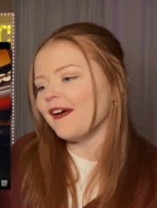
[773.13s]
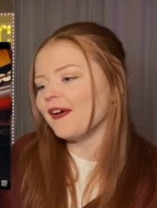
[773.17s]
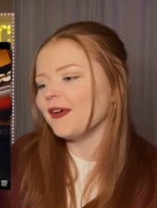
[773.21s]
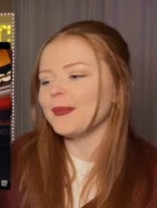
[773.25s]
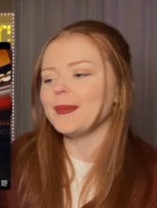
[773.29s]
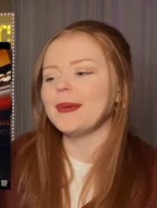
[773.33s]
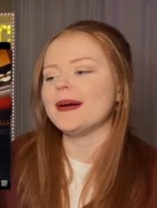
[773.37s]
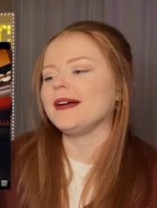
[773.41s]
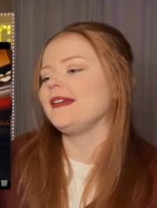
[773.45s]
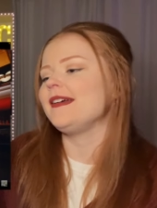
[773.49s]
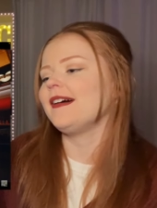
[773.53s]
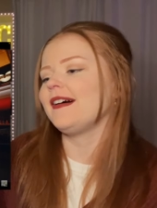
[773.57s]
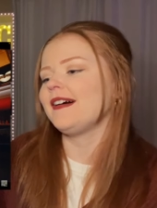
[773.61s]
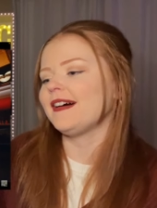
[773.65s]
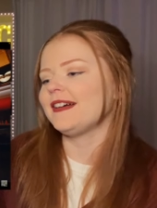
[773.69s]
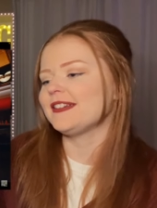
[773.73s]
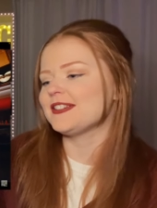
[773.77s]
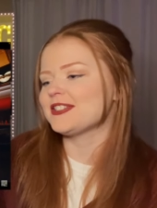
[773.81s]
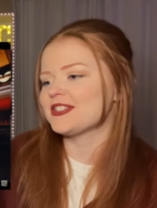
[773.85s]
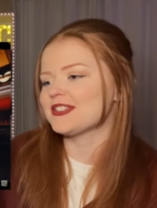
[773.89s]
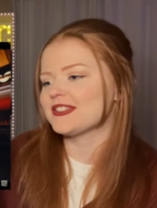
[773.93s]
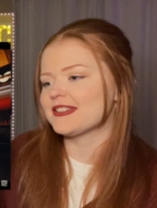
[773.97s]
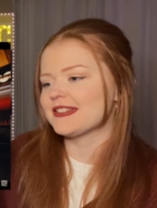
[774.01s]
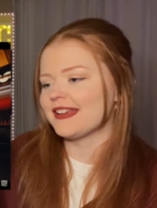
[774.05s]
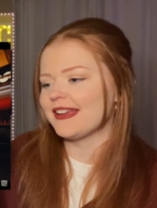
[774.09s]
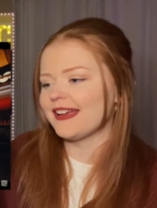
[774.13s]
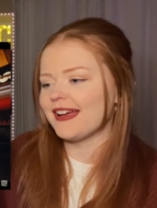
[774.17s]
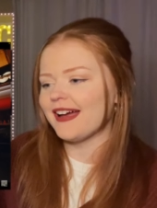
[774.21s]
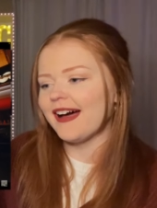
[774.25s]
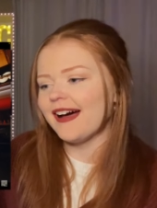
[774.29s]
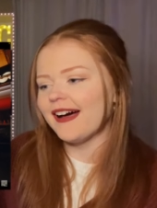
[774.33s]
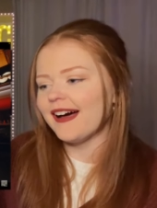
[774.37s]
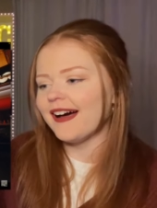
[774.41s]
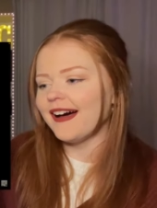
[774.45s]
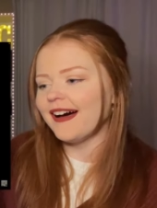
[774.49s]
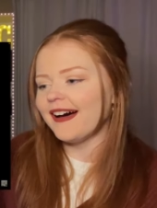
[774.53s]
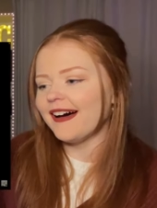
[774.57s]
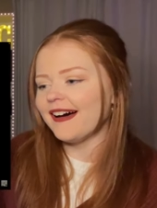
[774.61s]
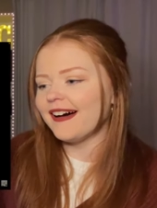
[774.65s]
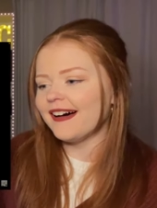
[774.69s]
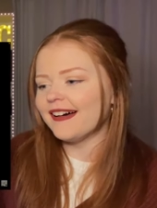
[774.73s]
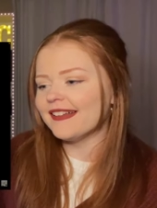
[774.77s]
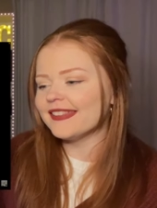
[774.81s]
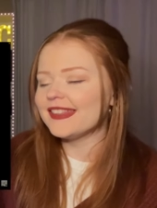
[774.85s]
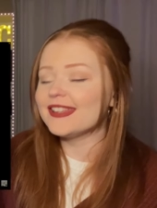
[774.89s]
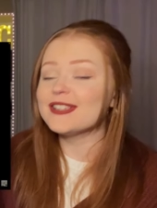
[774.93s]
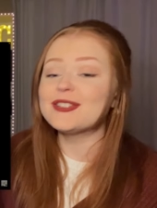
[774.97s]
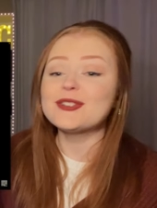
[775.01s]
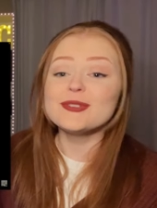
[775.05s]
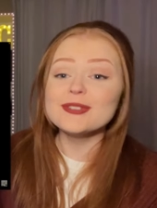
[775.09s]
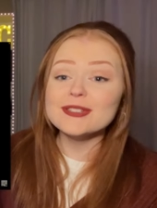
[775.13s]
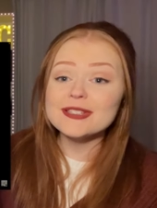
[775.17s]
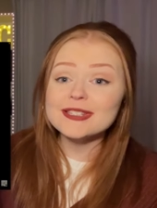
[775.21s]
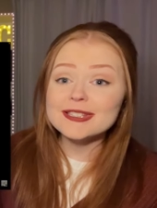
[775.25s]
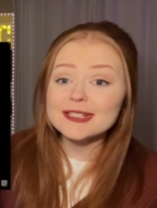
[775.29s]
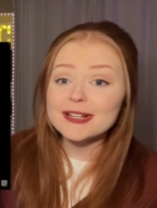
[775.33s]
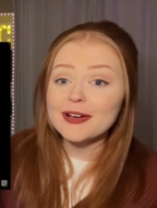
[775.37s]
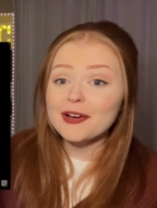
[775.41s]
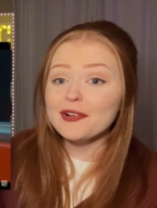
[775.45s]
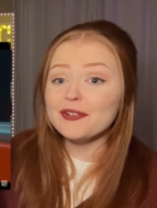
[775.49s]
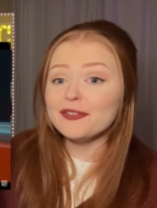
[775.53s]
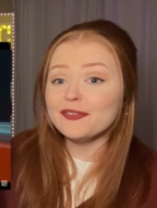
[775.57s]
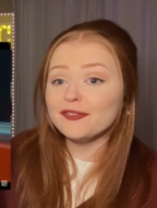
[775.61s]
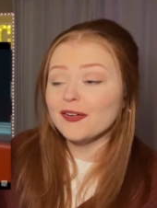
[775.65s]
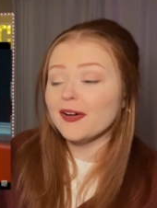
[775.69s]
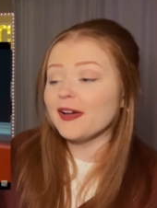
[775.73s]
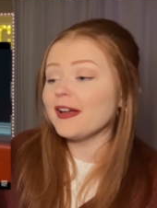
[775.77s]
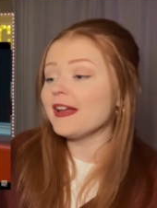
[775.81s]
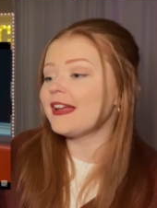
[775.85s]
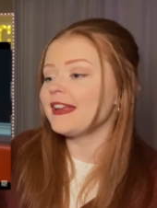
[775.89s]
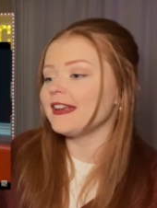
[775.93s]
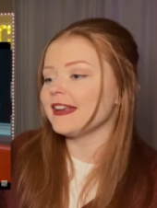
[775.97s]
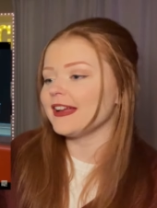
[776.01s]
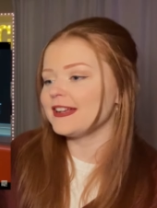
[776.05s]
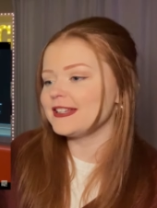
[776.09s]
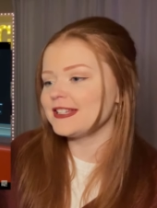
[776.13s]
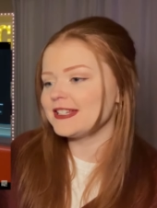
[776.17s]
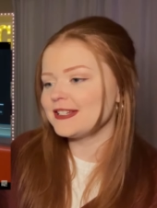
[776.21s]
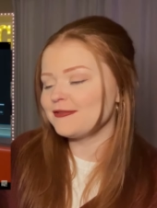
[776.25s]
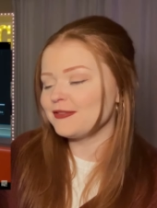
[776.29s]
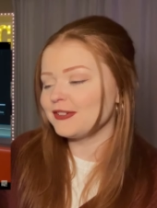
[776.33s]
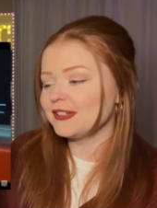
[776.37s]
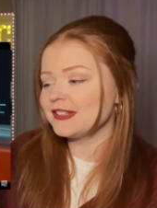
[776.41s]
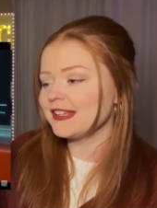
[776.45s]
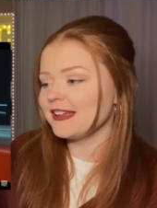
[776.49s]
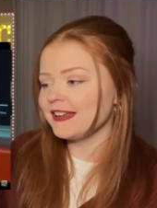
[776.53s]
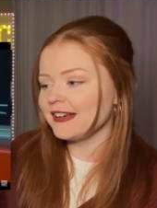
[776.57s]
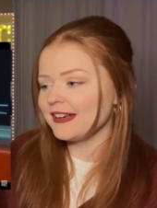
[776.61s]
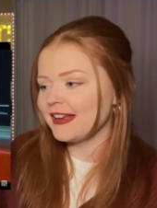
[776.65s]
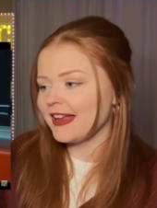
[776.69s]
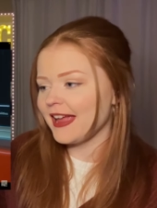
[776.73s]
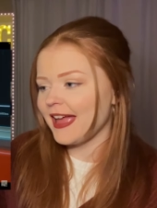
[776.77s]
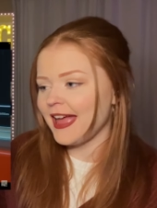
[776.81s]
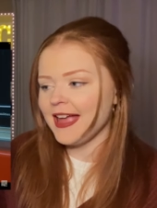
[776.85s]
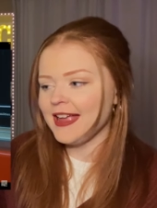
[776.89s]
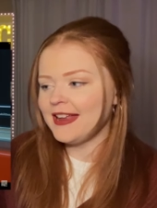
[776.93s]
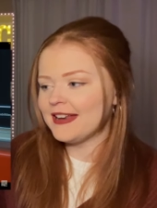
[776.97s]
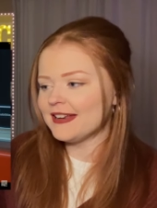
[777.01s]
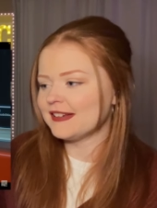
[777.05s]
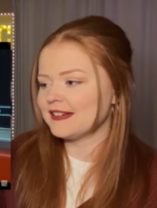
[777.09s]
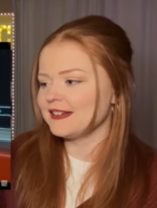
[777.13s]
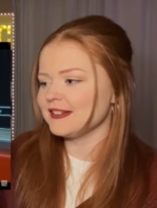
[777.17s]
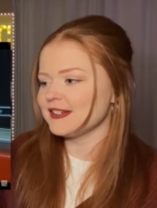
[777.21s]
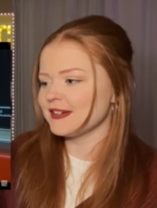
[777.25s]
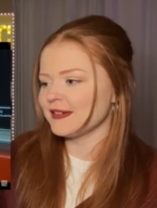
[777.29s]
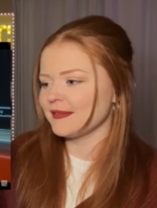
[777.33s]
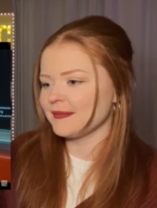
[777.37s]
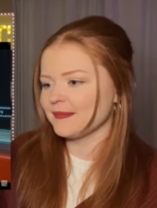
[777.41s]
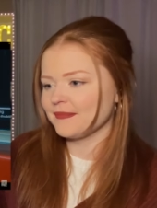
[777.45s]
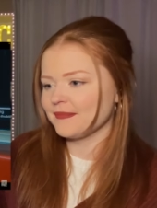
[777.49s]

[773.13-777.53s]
my gosh. This was so fun. I didn't want that to end.